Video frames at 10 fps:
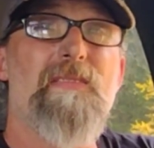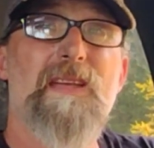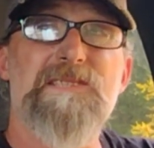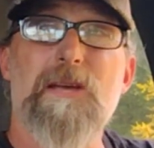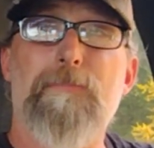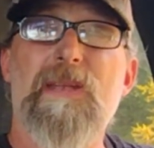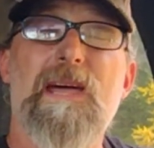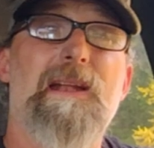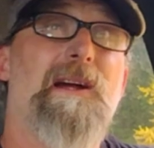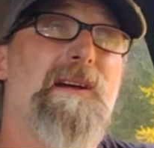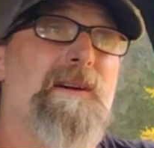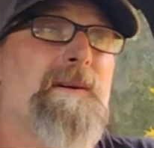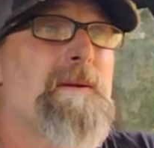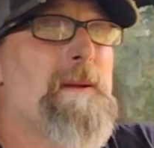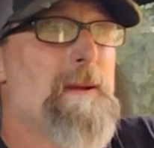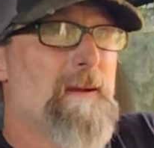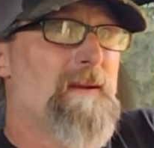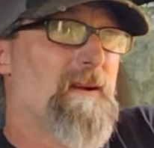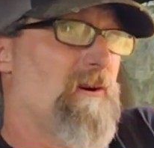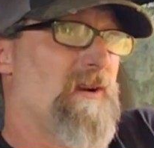That's up in that area.
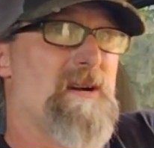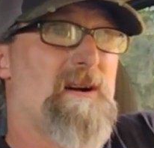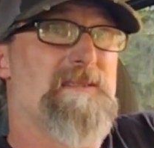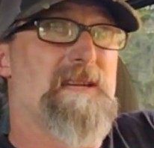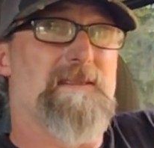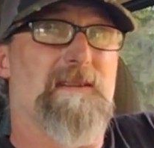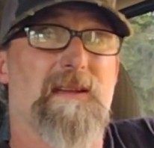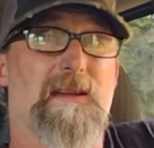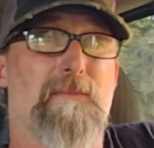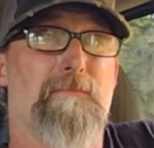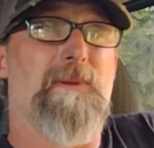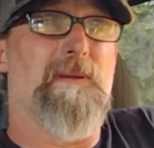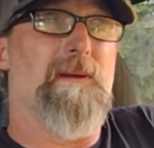Already contacted him,